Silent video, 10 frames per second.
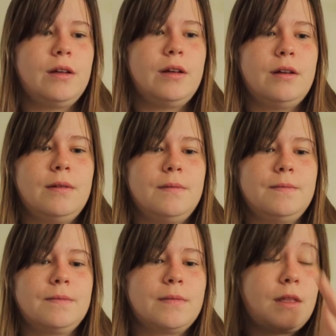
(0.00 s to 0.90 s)

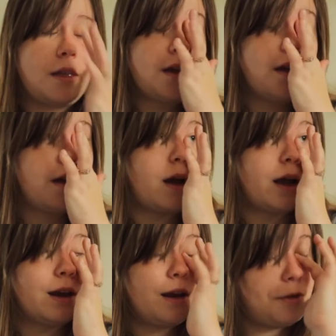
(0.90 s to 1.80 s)

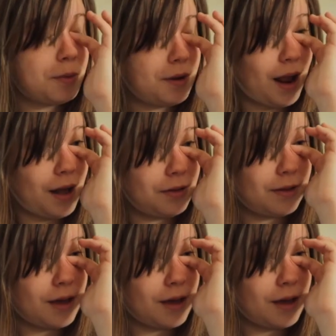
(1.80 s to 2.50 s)
I can never pronounce